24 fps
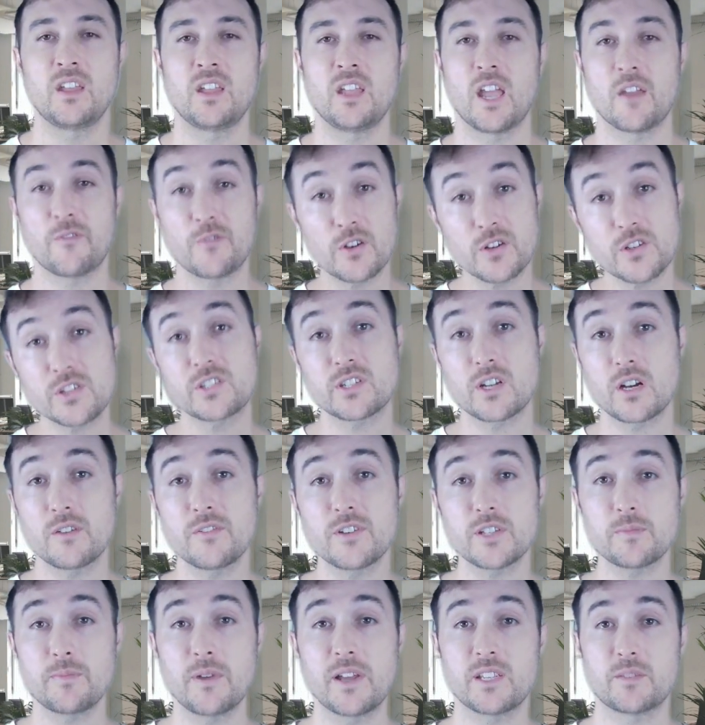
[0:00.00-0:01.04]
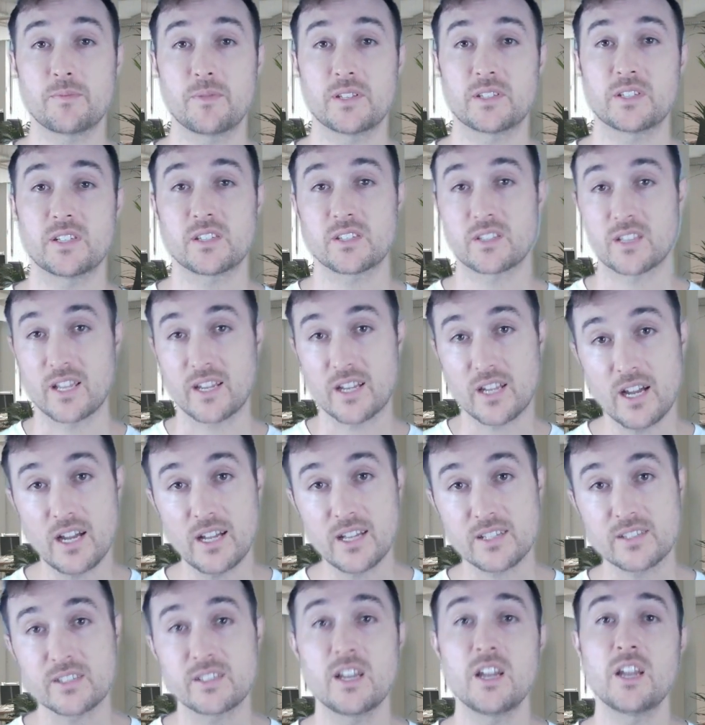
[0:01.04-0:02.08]
If you're a service-based business like
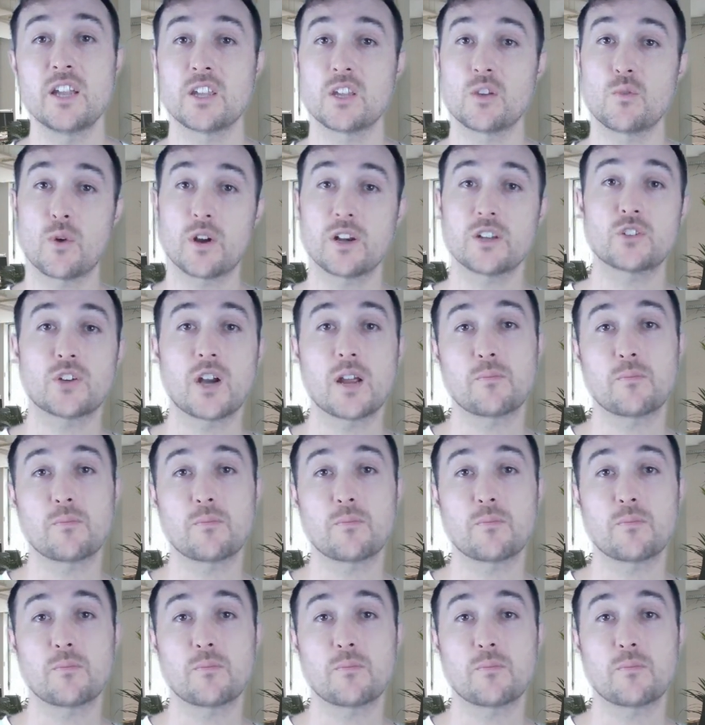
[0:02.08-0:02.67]
us, you want to try